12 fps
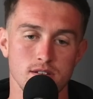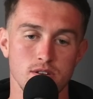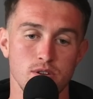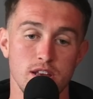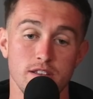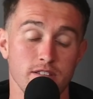
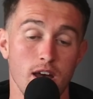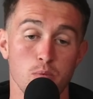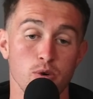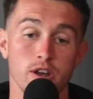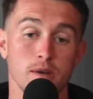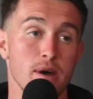you need to stop
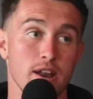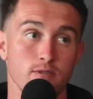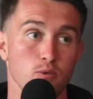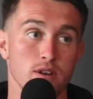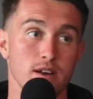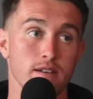worrying about
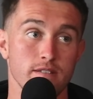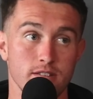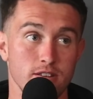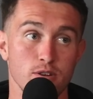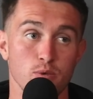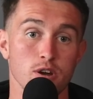everyone else
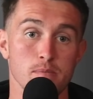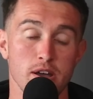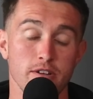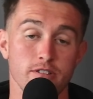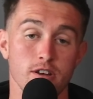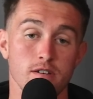and you need to worry about
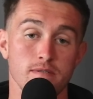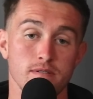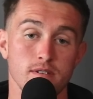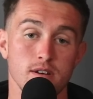yourself."